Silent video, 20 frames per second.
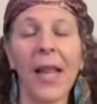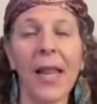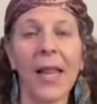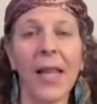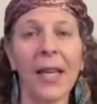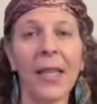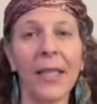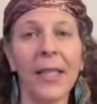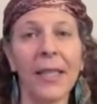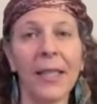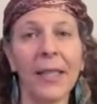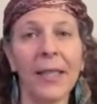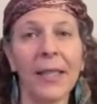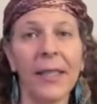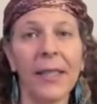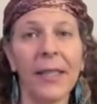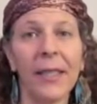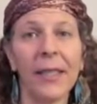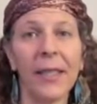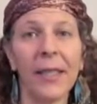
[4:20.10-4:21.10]
the
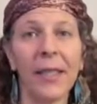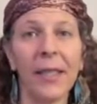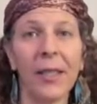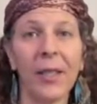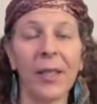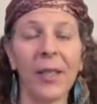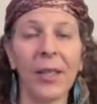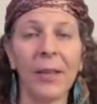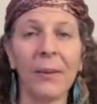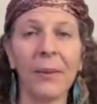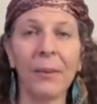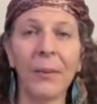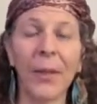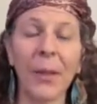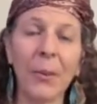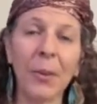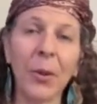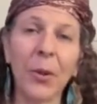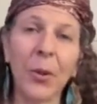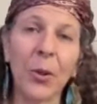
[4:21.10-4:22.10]

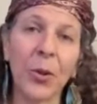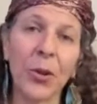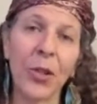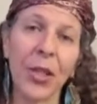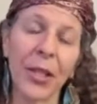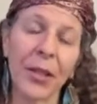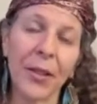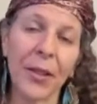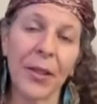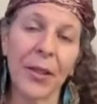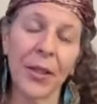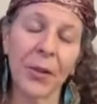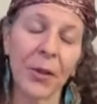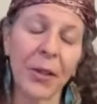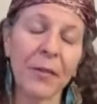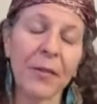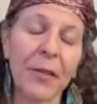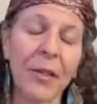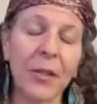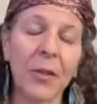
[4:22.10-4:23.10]
people who shared this
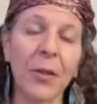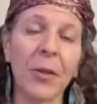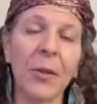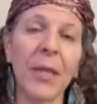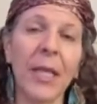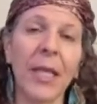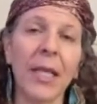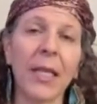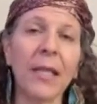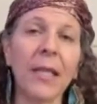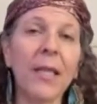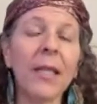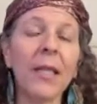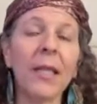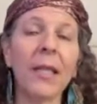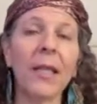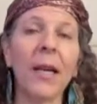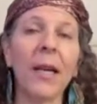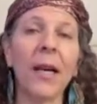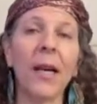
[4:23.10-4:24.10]
grief ritual with us,
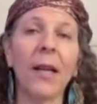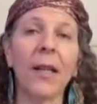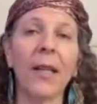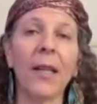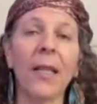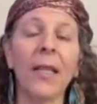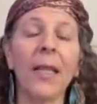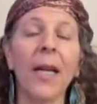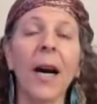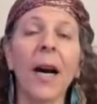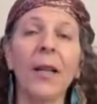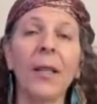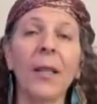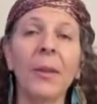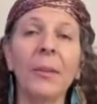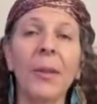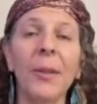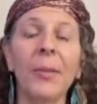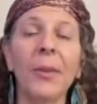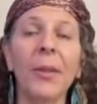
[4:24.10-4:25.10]
the
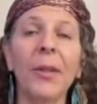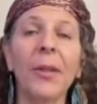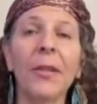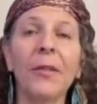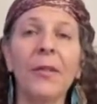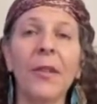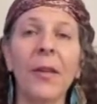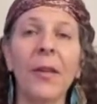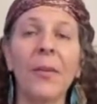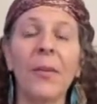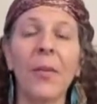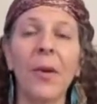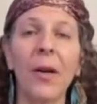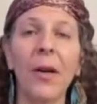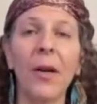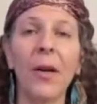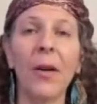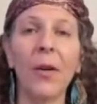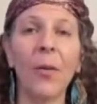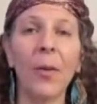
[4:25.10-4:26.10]
Dagara people from
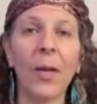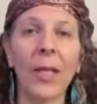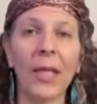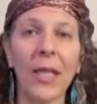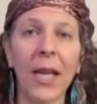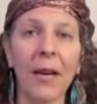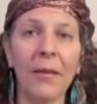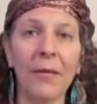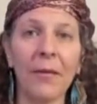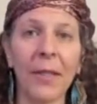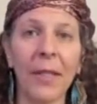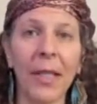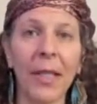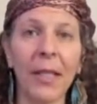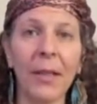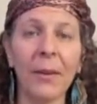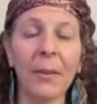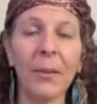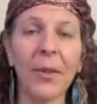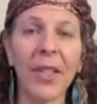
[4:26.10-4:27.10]
West
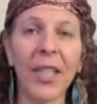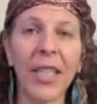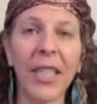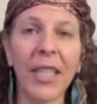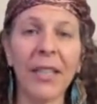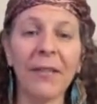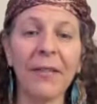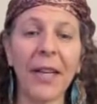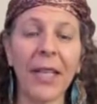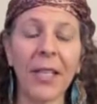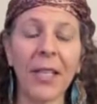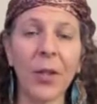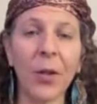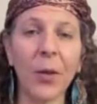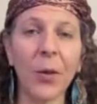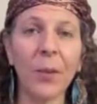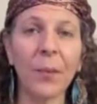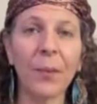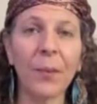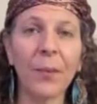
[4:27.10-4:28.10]
Africa, Burkina
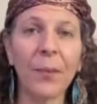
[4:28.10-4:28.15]
Faso,